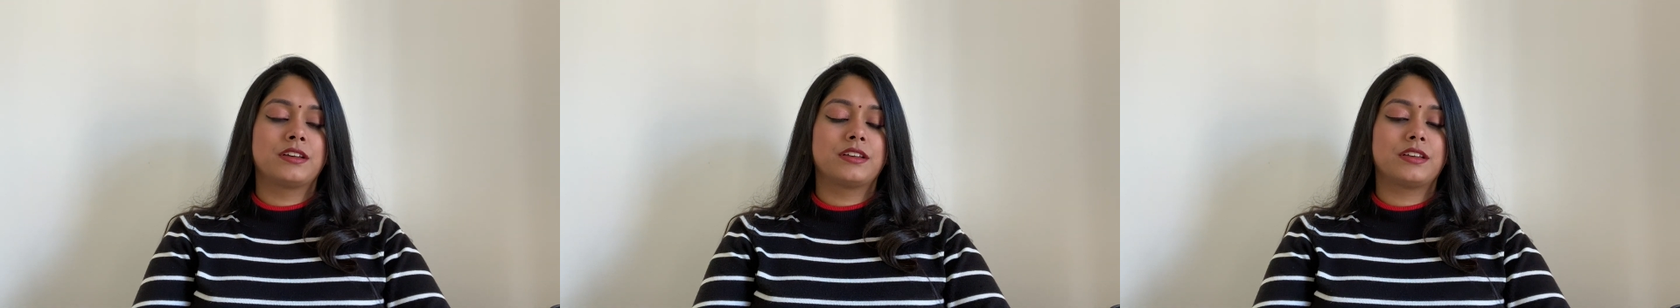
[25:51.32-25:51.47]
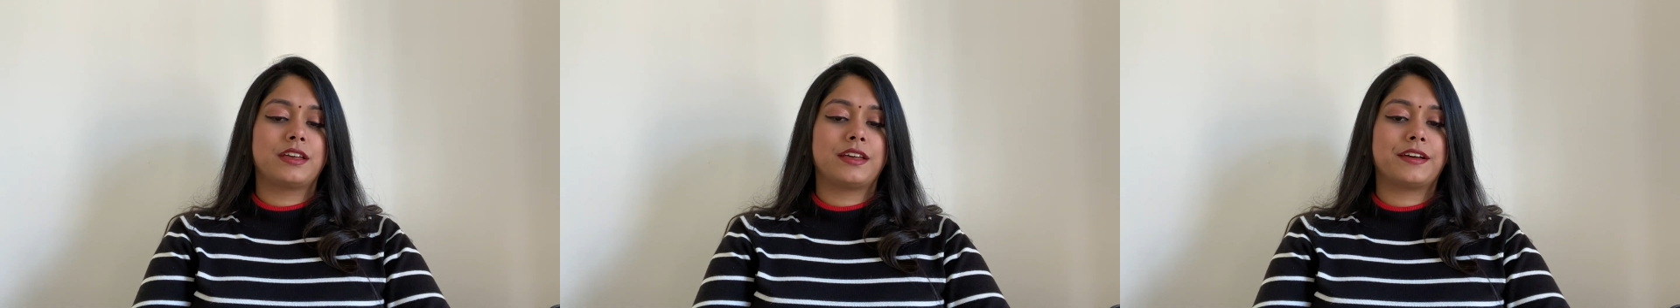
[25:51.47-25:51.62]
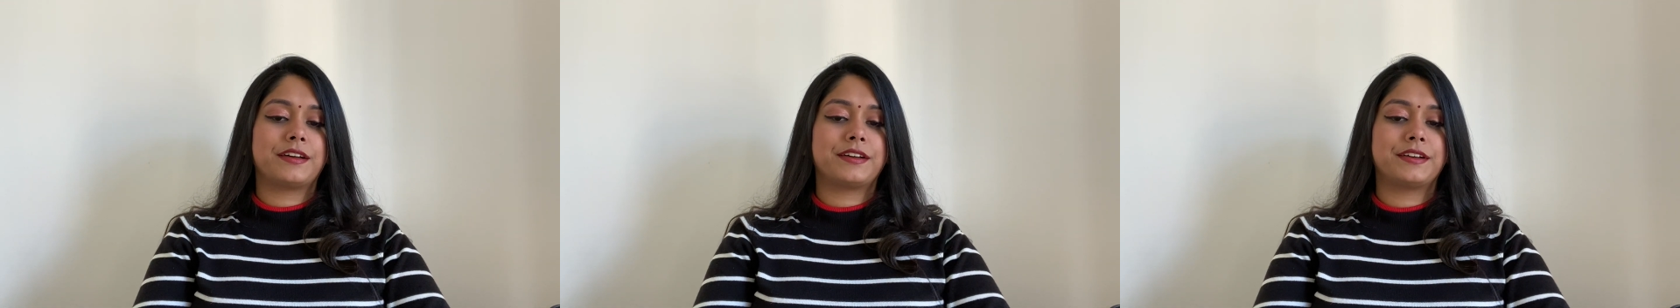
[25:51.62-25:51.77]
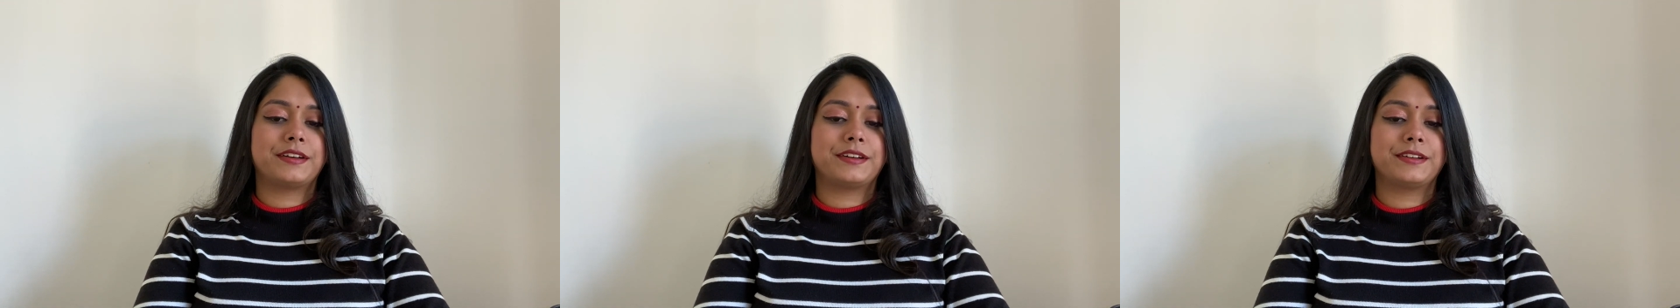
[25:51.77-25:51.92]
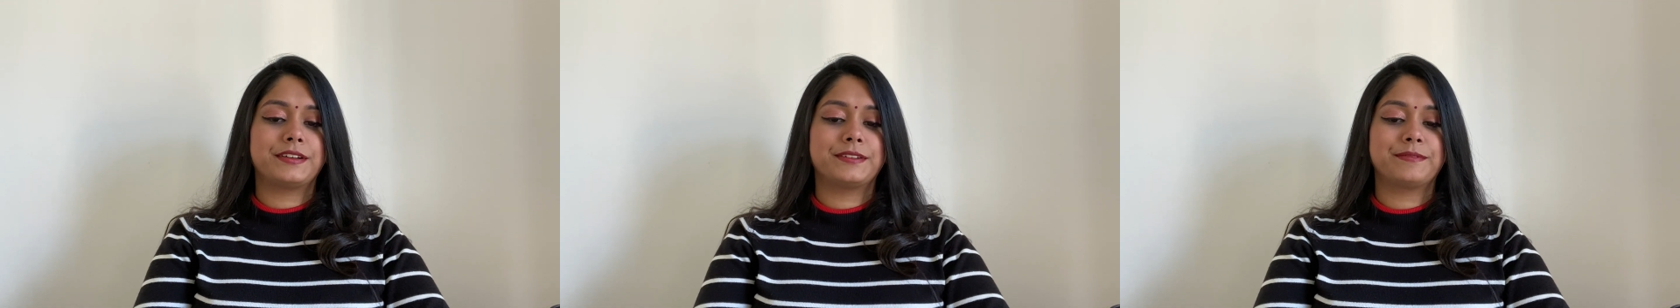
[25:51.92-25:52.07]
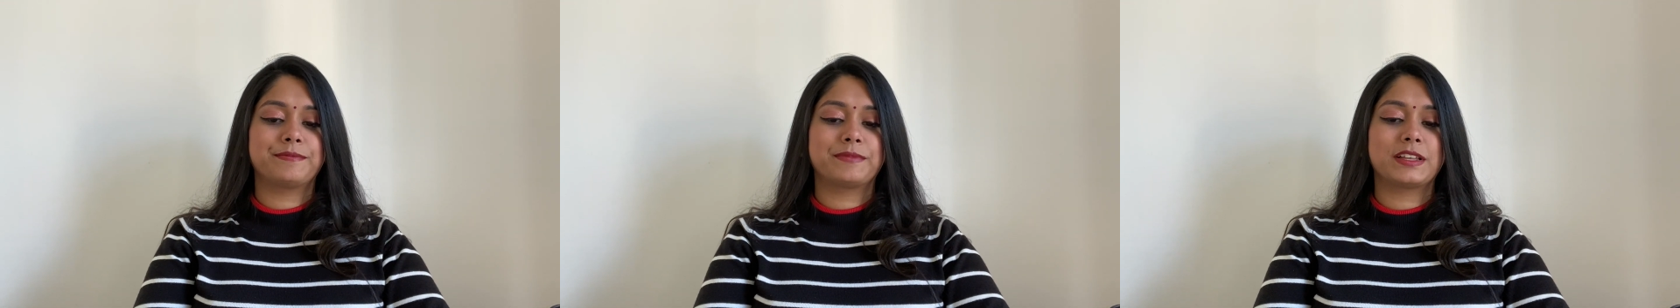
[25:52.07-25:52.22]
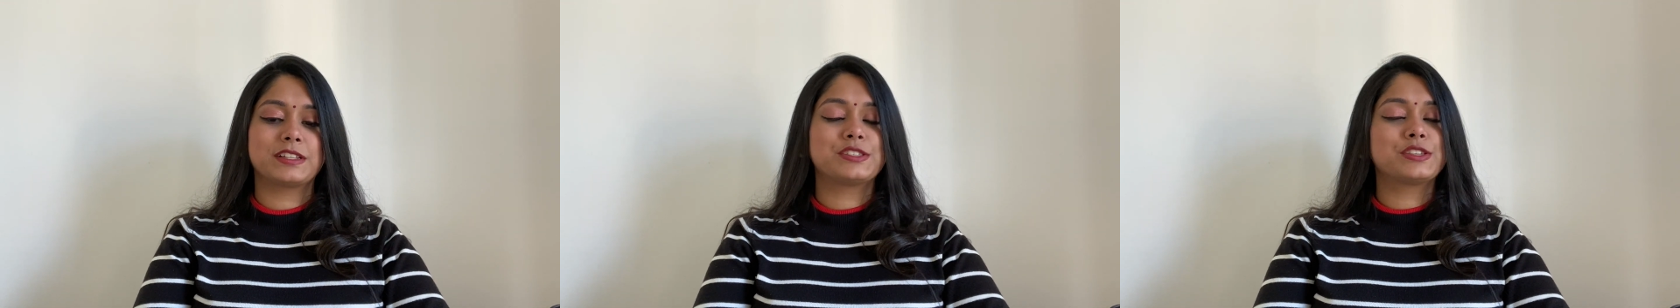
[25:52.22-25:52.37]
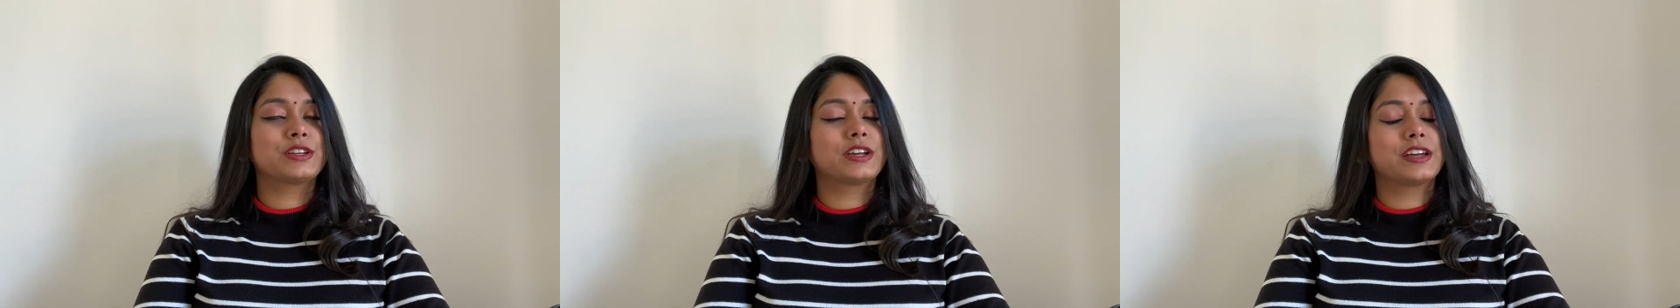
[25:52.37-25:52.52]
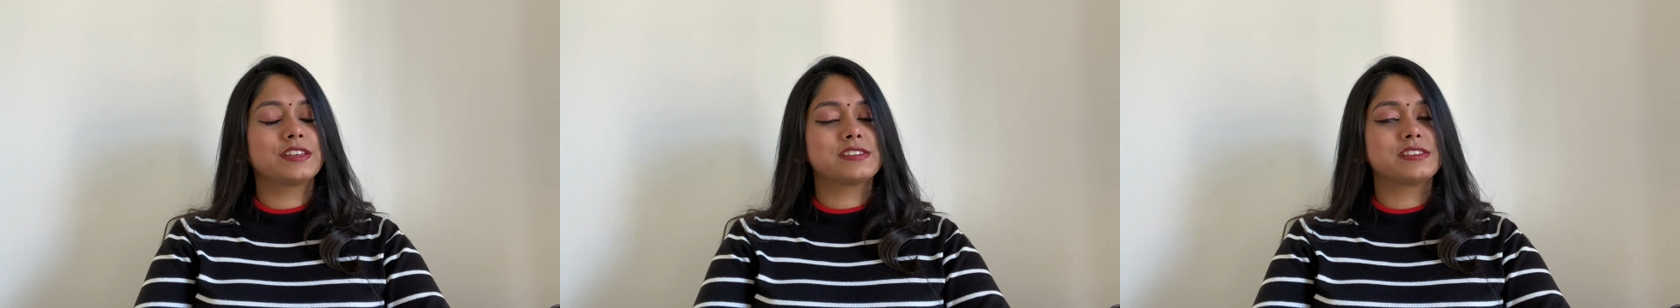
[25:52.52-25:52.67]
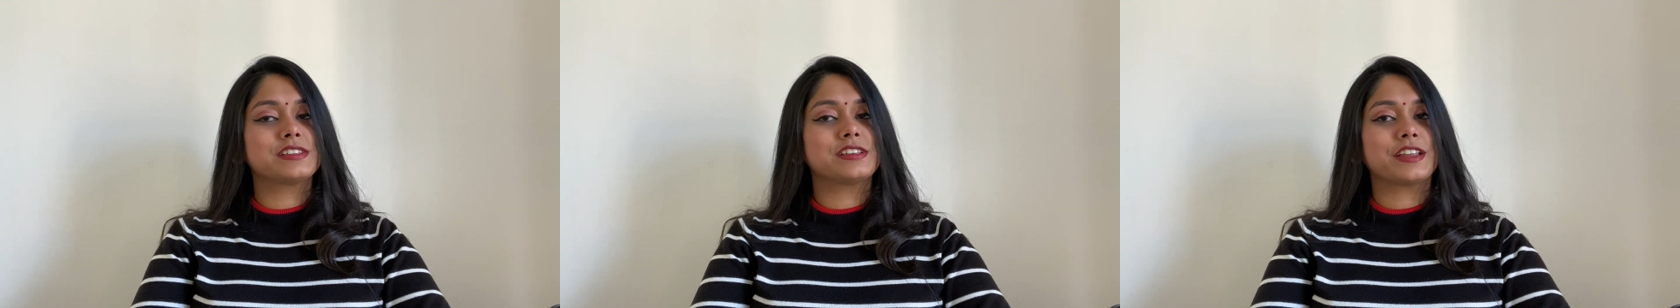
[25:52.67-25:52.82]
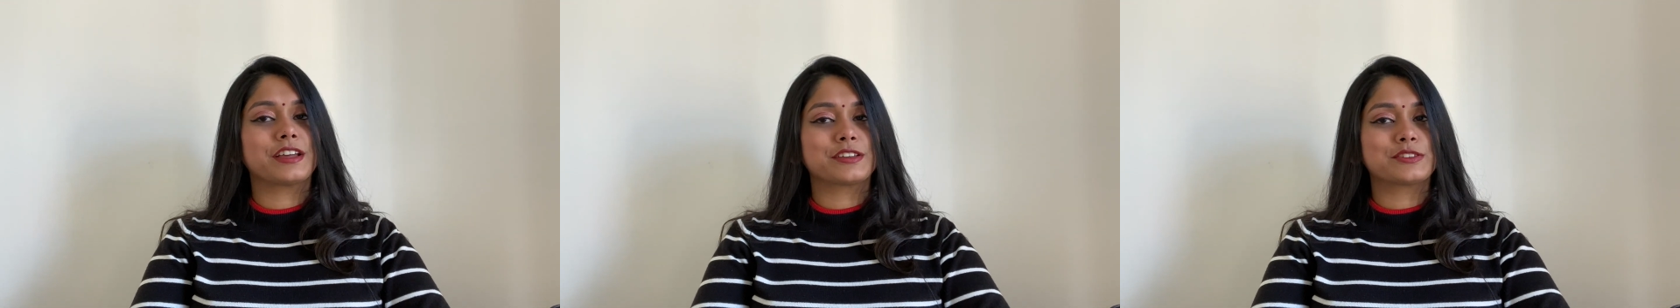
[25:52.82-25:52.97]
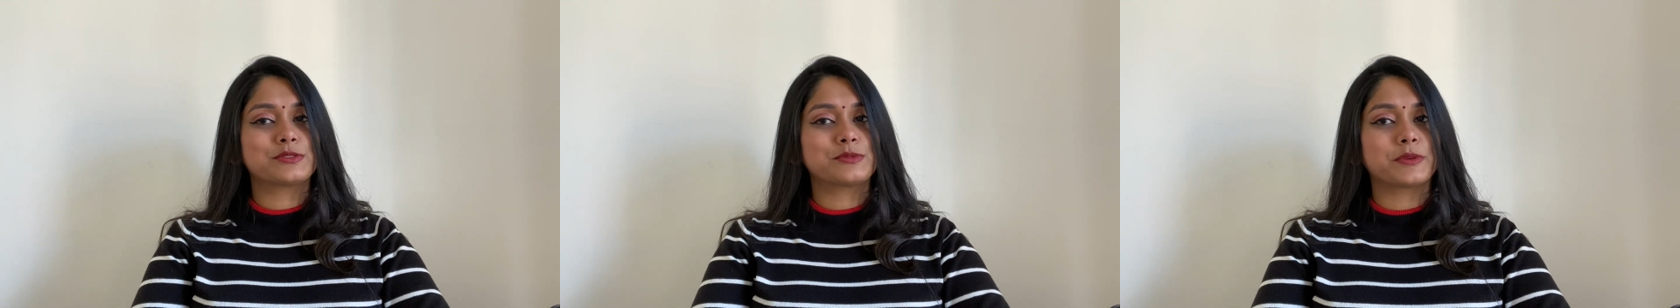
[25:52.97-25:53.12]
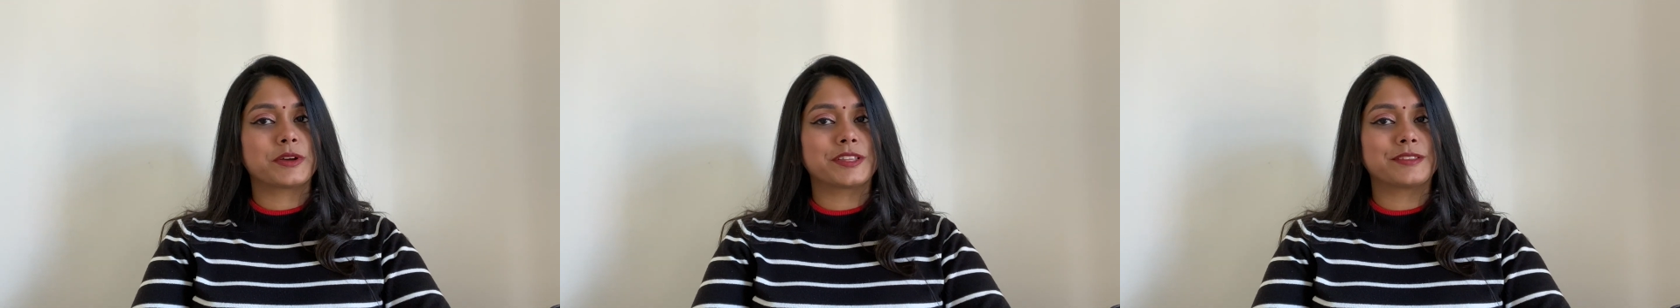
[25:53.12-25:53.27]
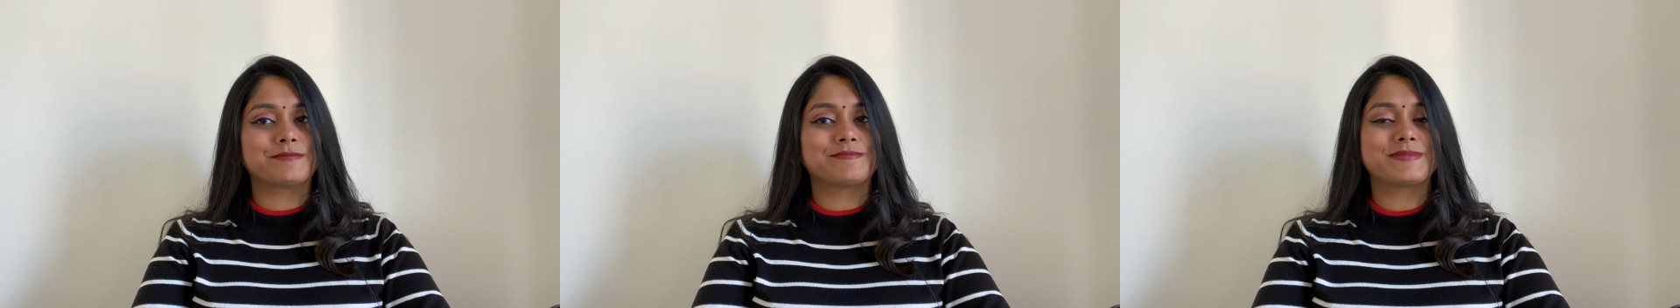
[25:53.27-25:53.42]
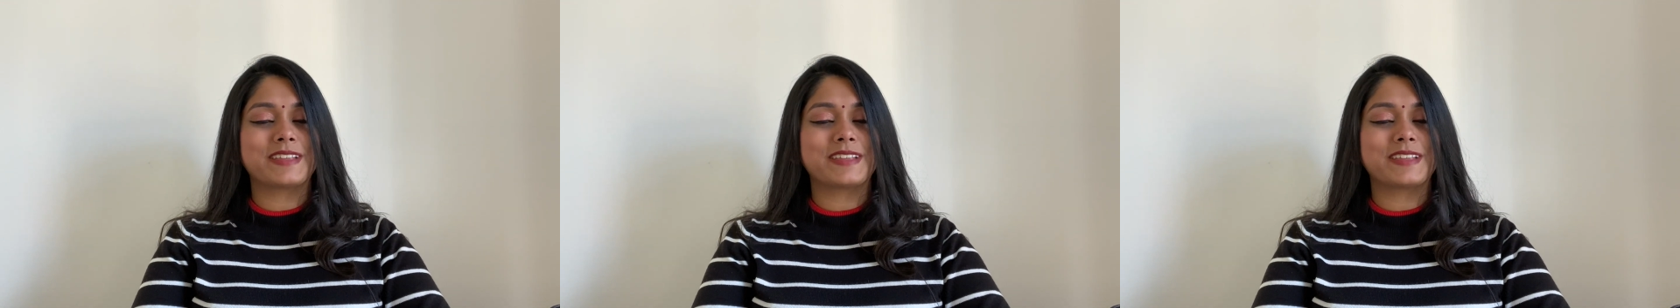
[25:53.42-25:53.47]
yeah, I'll see you guys in the next one.